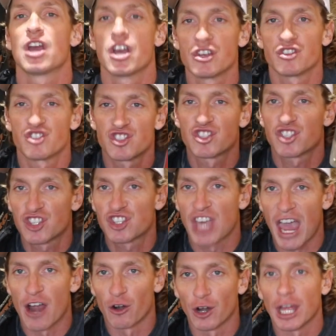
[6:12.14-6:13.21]

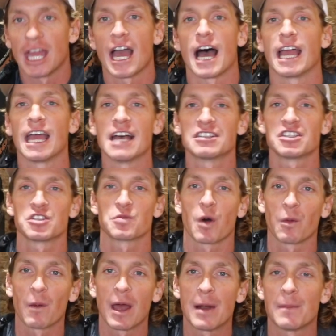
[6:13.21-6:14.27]
scary, I guess is
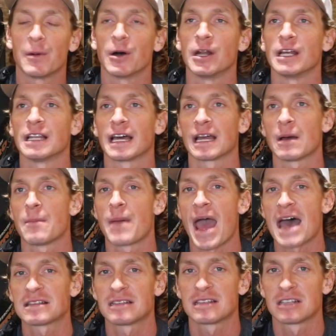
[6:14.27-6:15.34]
one way to put it. Like a
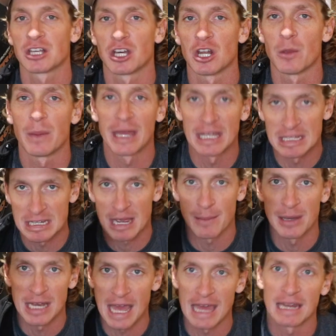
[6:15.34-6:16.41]
bass isn't going to be
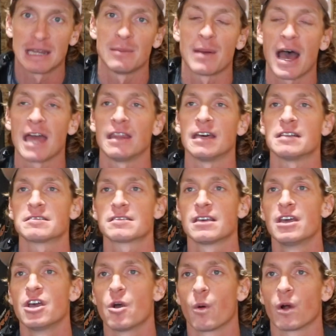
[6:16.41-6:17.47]
intimidated by this.
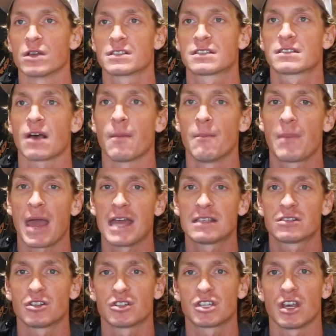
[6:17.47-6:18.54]
Whereas some
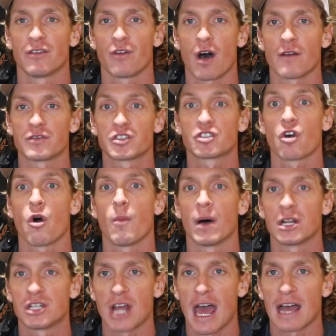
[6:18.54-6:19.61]
baits just give off so
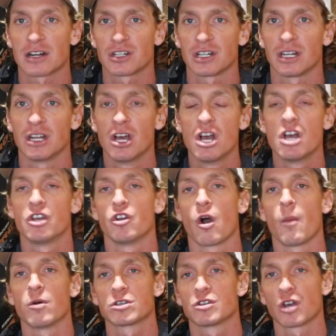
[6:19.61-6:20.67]
much action, you're
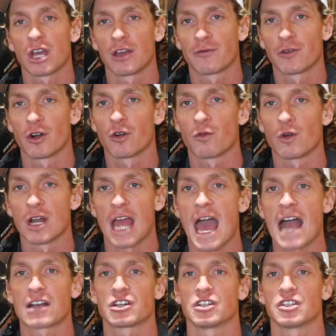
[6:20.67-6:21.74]
almost looking for a
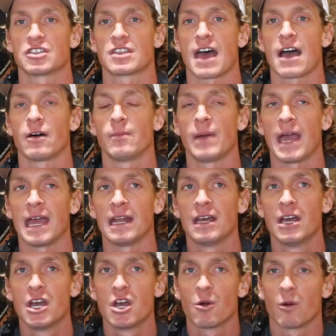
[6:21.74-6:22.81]
reaction style bait.
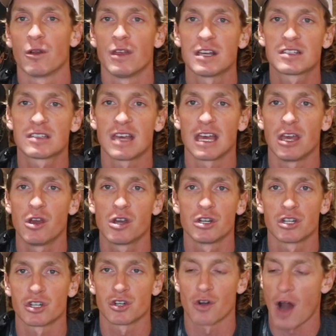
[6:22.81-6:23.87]
Where this thing, you can
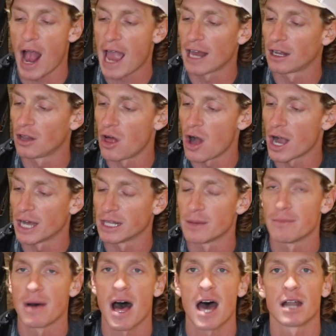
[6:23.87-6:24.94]
just drag it along on the
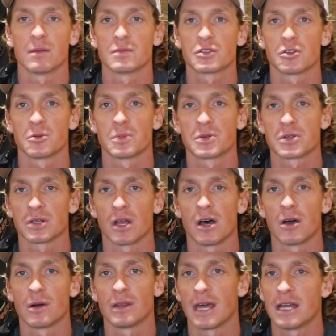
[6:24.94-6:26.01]
bottom super
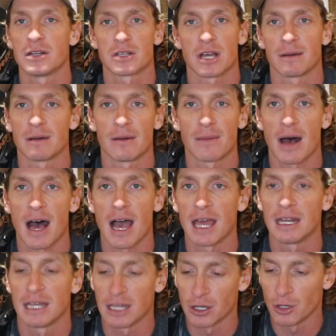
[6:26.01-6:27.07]
slow and they just come up
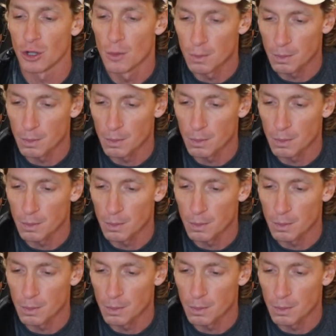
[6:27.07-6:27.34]
behind it and